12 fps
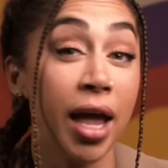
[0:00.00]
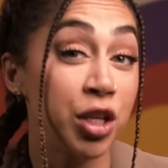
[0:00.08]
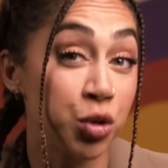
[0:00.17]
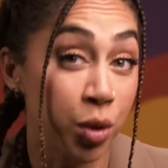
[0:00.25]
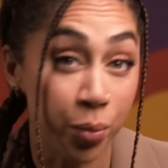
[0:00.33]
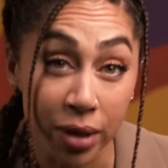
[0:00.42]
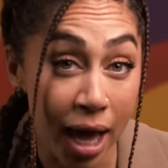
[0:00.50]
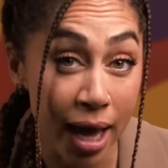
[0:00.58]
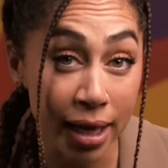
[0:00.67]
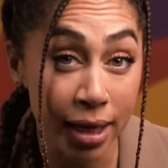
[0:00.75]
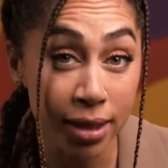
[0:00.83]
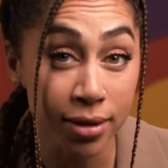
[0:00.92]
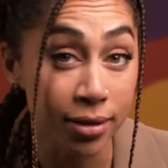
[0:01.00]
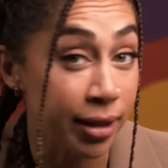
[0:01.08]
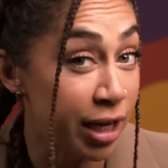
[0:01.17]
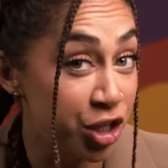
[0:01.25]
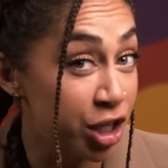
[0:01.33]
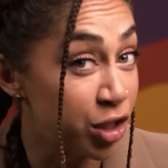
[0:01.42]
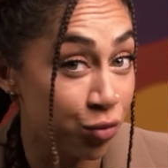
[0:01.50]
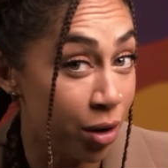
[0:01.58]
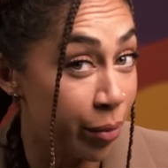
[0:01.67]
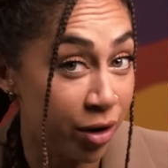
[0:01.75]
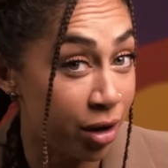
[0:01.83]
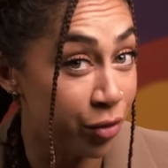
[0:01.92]
And to apply it, they just
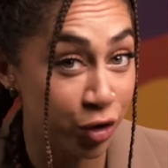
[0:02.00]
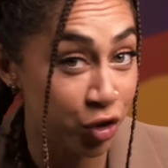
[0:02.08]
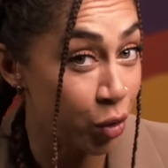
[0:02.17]
rub it on their